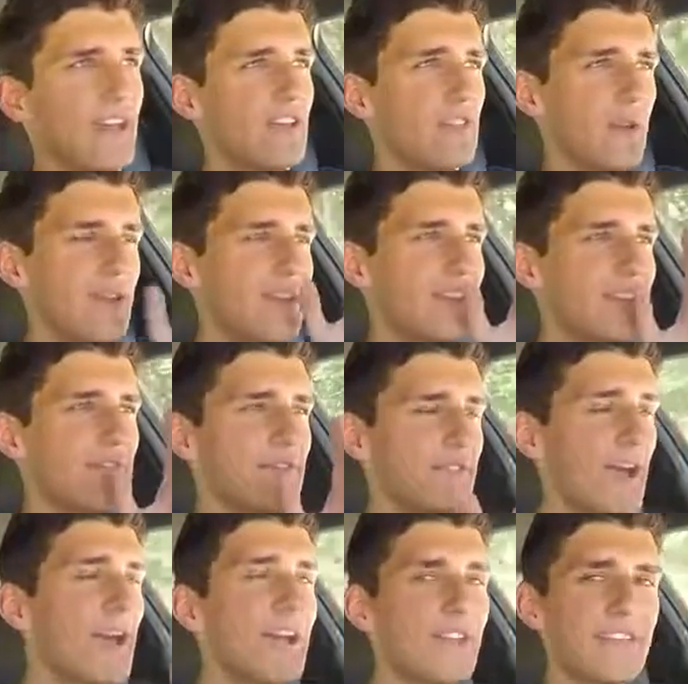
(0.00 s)
So it is
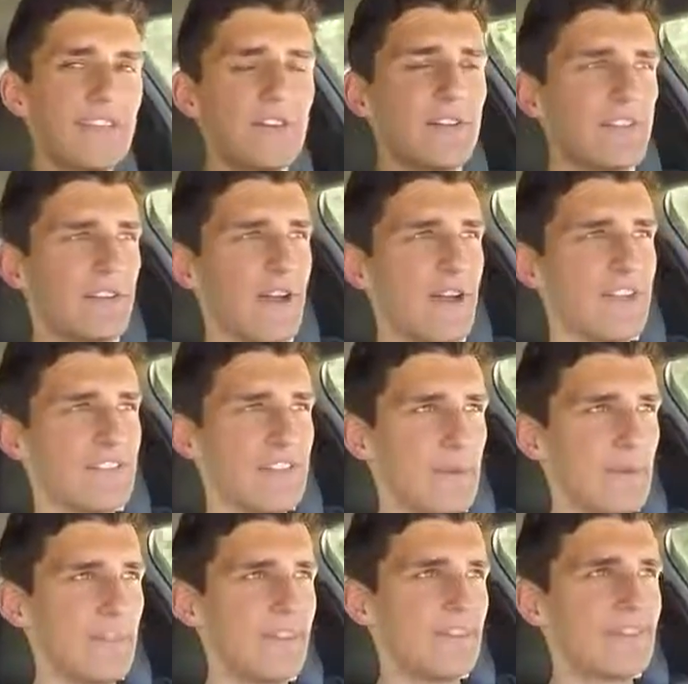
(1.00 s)
very little in the grand
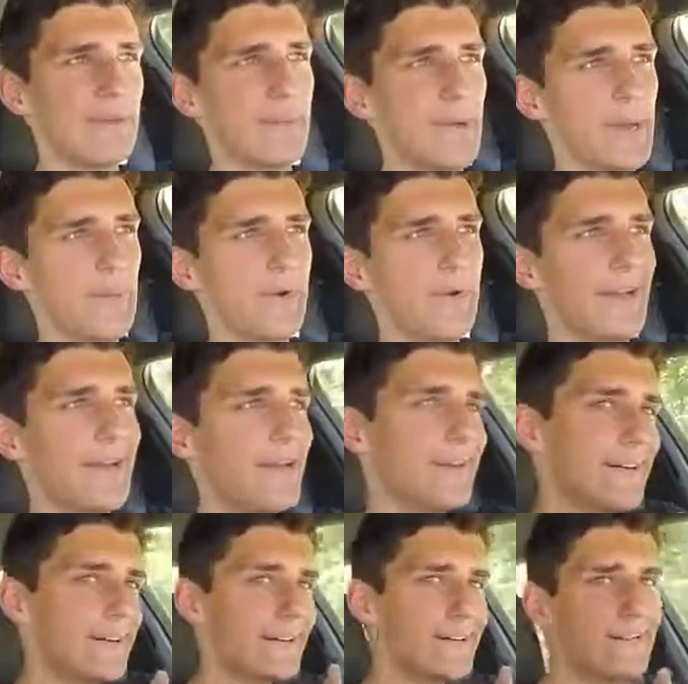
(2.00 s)
scheme of things. Some people are like,
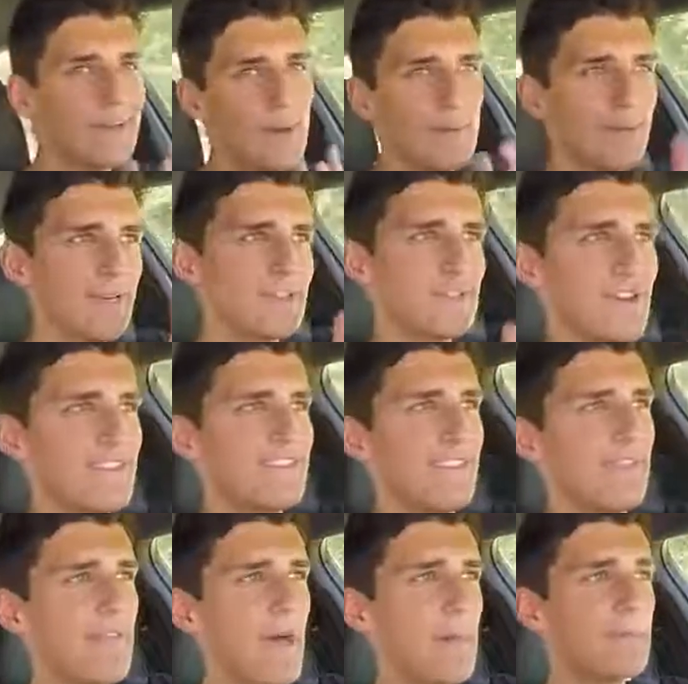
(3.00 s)
oh no, I'm like trying to
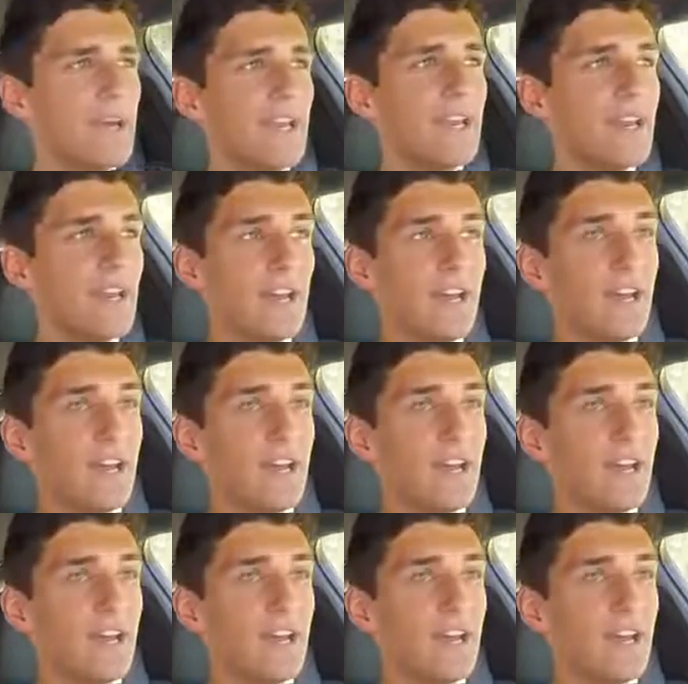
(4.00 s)
save that money.